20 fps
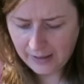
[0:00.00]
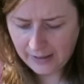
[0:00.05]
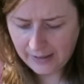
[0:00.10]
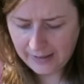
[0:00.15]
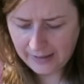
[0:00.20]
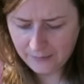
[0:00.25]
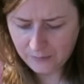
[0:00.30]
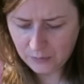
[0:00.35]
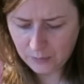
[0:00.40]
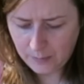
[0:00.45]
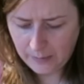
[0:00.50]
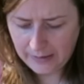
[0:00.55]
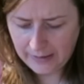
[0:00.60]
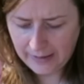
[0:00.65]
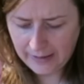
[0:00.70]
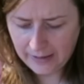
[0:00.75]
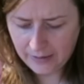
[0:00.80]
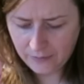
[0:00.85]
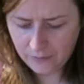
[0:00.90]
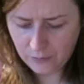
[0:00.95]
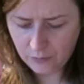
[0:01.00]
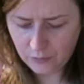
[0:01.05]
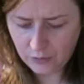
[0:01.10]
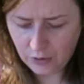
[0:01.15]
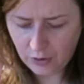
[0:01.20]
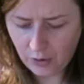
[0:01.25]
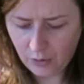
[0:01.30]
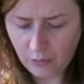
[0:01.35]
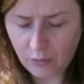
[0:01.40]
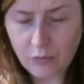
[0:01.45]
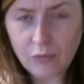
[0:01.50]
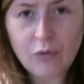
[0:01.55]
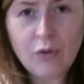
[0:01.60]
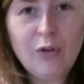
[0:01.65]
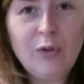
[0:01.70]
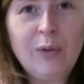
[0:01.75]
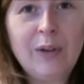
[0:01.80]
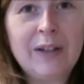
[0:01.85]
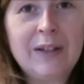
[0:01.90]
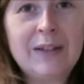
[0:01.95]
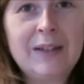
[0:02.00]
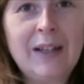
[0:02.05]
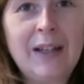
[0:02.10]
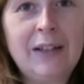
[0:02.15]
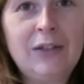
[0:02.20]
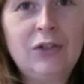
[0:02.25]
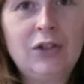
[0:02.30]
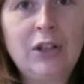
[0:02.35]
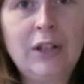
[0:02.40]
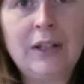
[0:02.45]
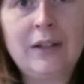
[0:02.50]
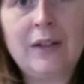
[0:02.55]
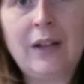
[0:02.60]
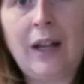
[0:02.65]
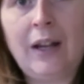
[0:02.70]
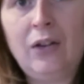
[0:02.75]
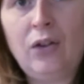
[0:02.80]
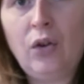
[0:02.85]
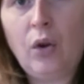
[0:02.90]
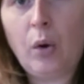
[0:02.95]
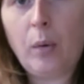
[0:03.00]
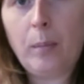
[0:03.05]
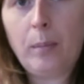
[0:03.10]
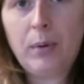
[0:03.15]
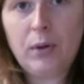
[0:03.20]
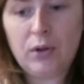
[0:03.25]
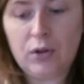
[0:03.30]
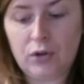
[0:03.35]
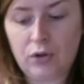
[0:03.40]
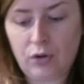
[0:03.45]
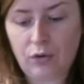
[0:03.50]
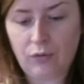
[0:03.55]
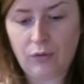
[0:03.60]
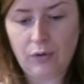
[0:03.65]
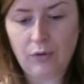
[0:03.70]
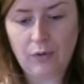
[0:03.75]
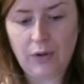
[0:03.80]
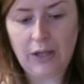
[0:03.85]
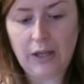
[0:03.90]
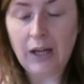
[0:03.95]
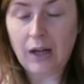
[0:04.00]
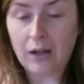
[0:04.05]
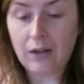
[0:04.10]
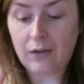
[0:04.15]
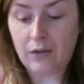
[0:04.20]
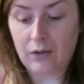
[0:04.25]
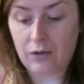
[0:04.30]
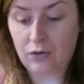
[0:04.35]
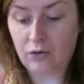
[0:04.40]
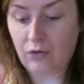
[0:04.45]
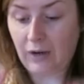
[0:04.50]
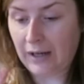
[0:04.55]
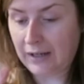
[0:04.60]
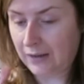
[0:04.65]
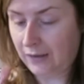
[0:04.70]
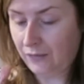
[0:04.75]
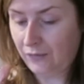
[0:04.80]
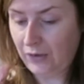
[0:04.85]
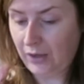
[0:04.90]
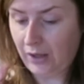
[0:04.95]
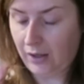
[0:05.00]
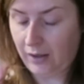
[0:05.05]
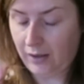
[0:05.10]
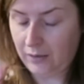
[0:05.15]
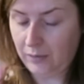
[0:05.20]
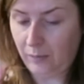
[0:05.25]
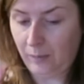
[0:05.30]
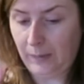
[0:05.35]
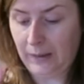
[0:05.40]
I have to be careful to go through the stitches and not push through the strand of yarn,